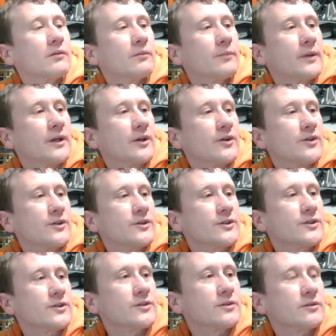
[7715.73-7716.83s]

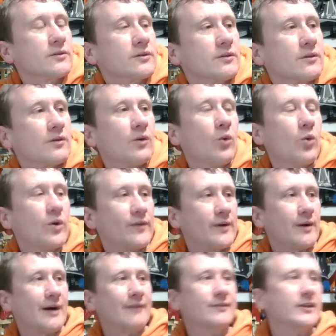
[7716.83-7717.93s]
because all of it will
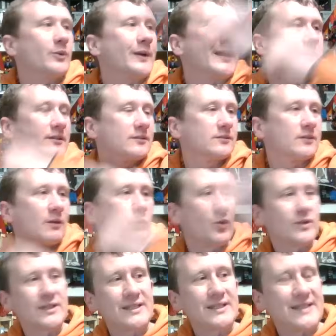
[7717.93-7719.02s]
have to go in, and
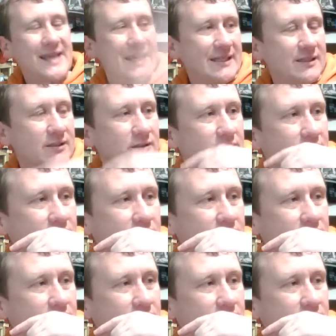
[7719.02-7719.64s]
once it's in,